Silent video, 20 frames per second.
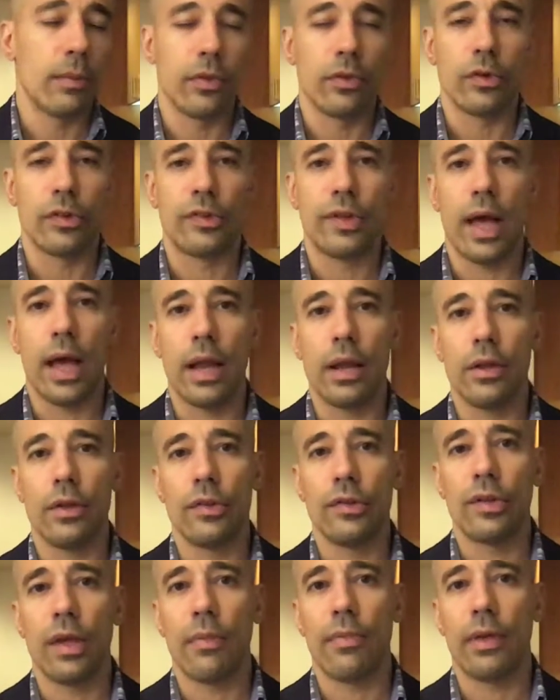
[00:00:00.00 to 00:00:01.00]

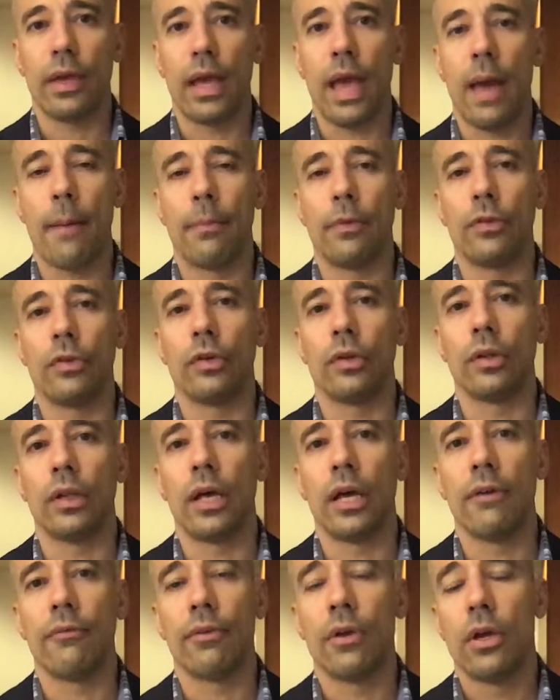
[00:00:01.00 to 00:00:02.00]
sad thing happened to your
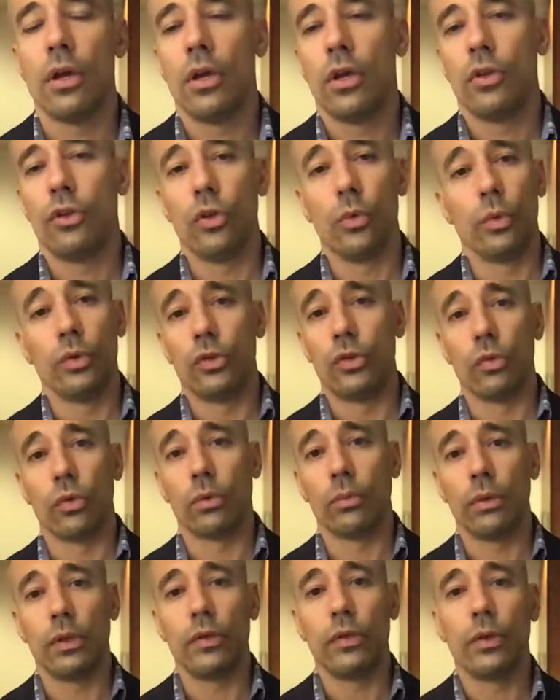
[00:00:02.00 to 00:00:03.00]
life. Do what you
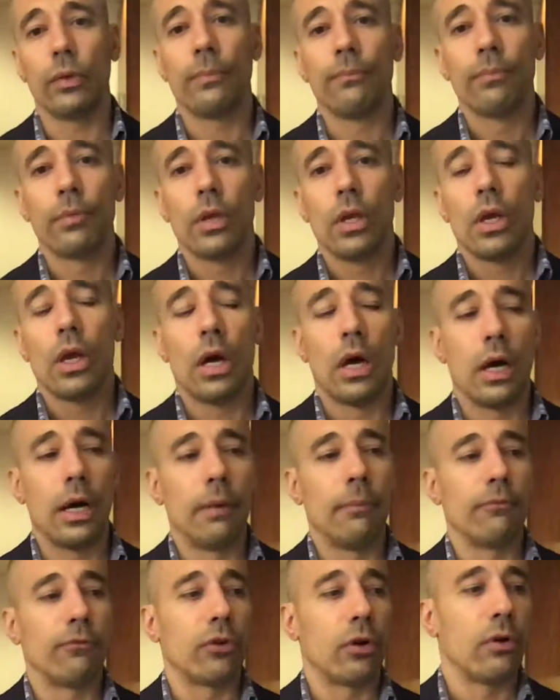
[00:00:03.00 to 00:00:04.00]
normally do.
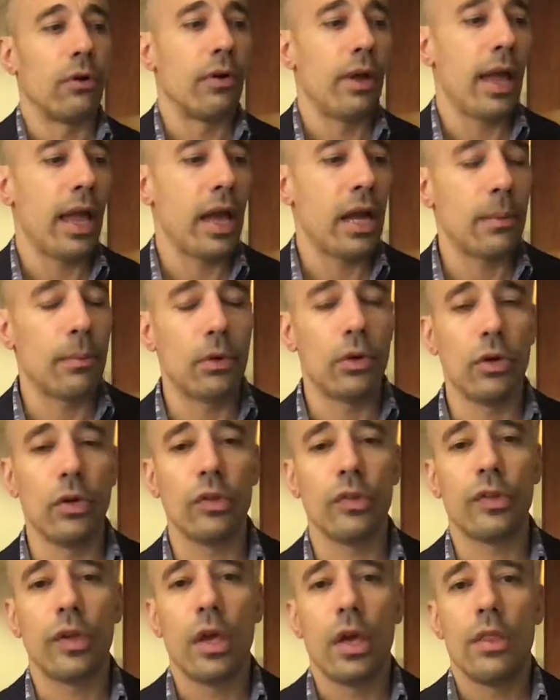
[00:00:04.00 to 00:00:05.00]
For
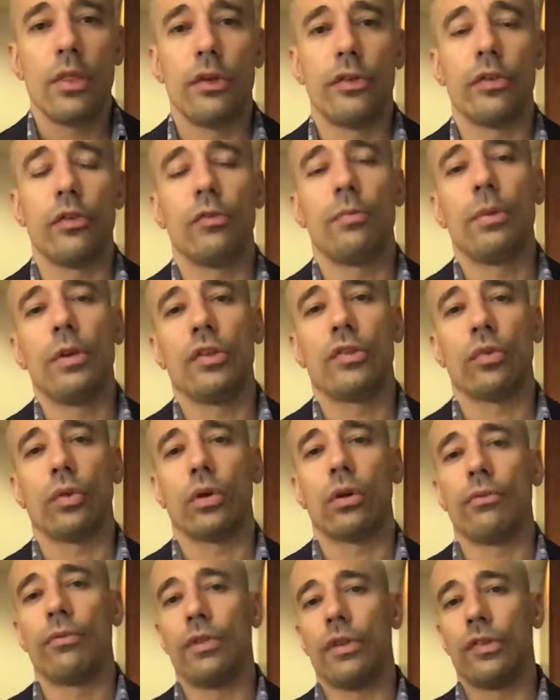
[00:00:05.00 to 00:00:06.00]
animals, there seems to be
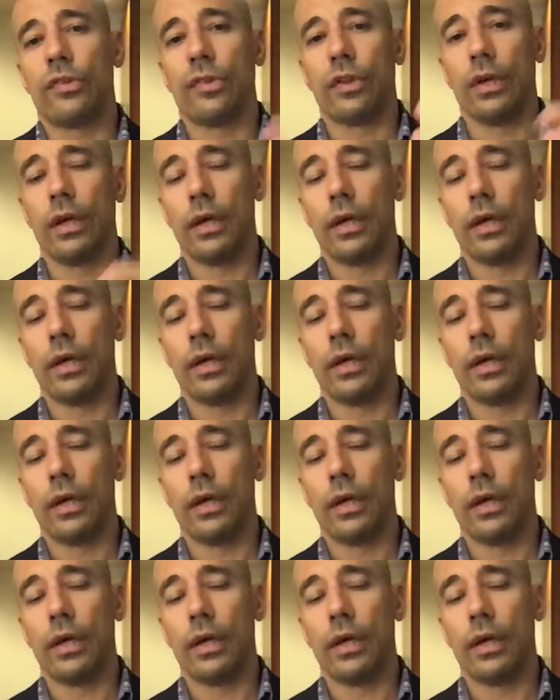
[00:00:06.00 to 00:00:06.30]
sort of this.